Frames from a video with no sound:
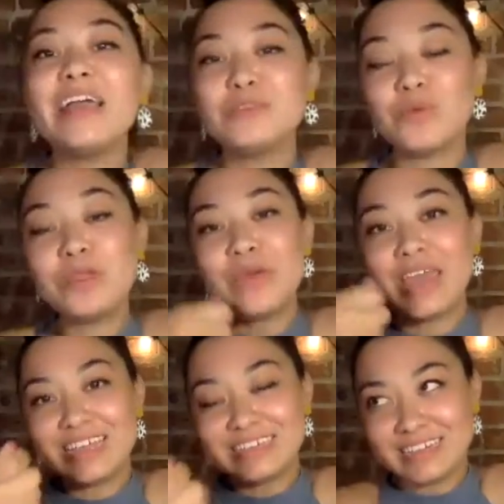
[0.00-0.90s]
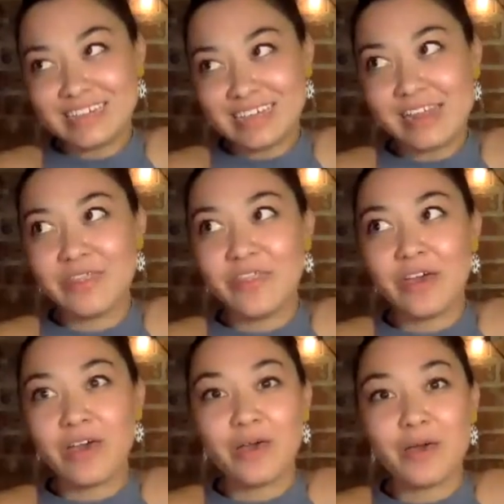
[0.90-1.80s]
when you handed in
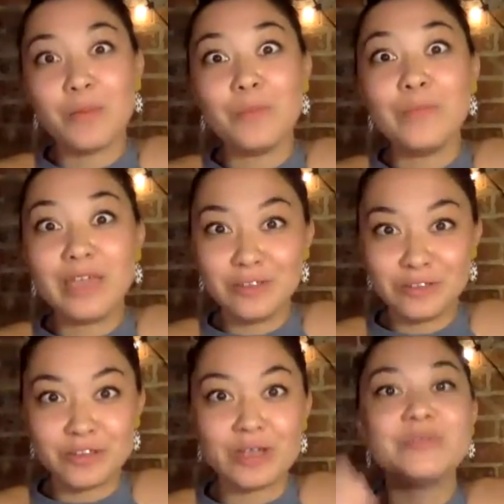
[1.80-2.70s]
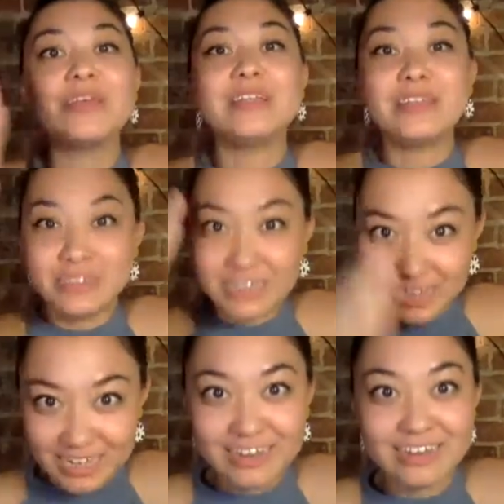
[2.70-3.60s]
the manuscript and
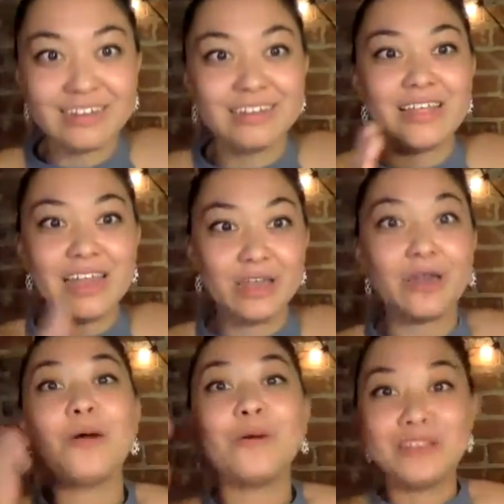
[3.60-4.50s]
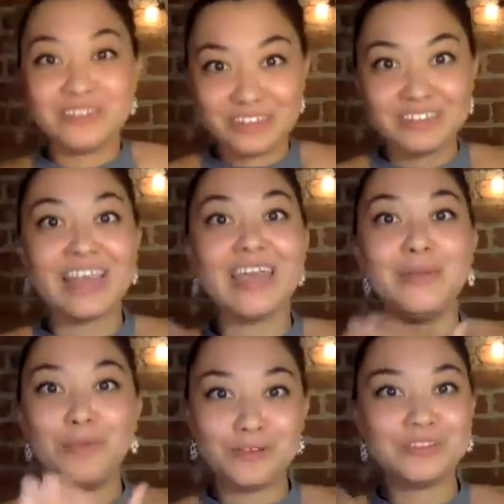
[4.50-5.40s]
did let it go and just set in motion